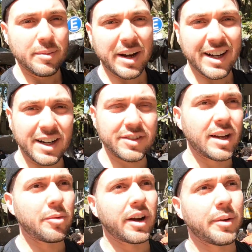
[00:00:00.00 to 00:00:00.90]
In my kind of
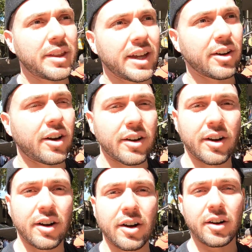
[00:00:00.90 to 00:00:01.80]
summary, I would think
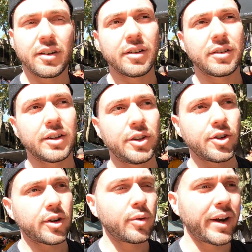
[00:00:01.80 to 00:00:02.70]

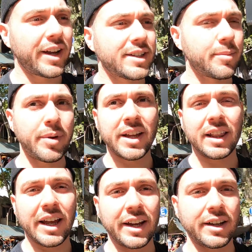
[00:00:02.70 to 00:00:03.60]
Uruguay is a bit
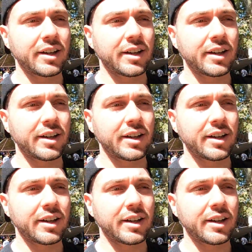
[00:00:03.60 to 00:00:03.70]
like